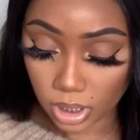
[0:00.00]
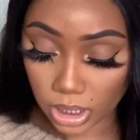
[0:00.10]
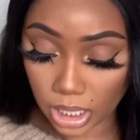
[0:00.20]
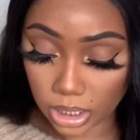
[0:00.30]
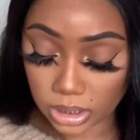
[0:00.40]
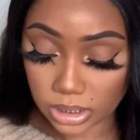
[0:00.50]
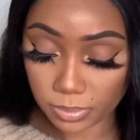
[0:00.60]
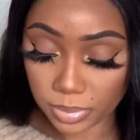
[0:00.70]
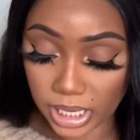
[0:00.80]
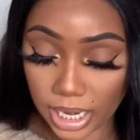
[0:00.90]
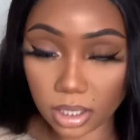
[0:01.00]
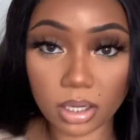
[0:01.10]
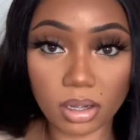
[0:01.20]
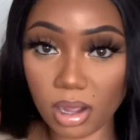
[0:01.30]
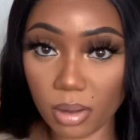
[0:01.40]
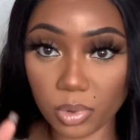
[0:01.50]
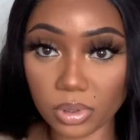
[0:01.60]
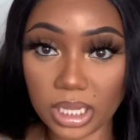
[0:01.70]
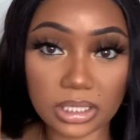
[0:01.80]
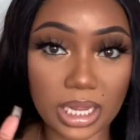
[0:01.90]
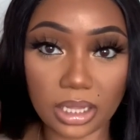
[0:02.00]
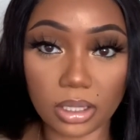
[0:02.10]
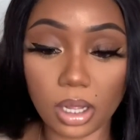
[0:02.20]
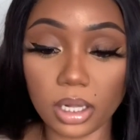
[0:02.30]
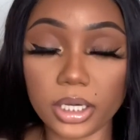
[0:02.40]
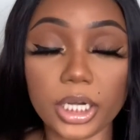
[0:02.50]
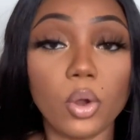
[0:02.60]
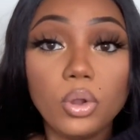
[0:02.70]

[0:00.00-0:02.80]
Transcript: yeah, it's a black combo. That's like the color. It